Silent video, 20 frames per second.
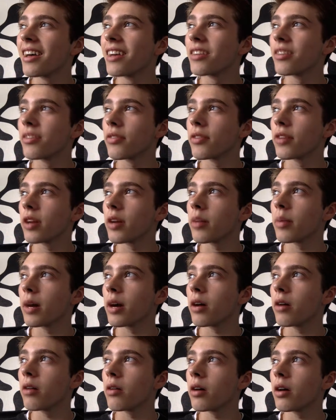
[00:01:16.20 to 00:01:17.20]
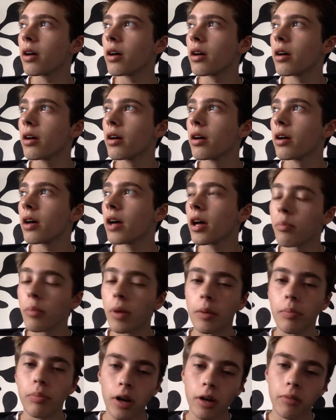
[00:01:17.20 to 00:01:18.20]
Something about at
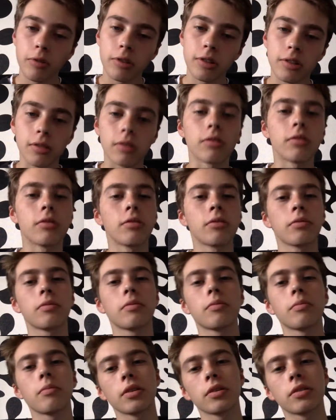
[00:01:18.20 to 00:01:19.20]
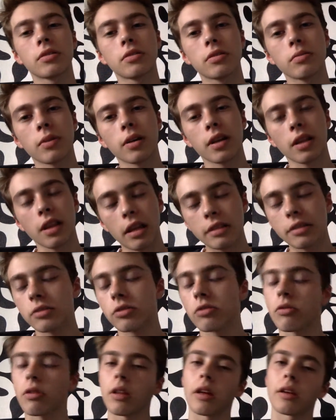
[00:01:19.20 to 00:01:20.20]
my primary school, my
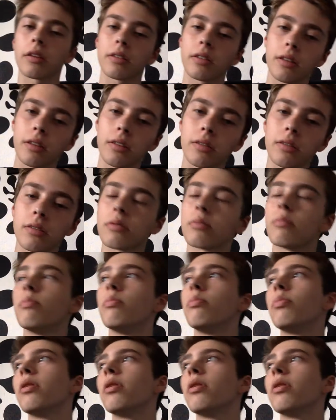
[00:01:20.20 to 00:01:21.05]
classes were like this,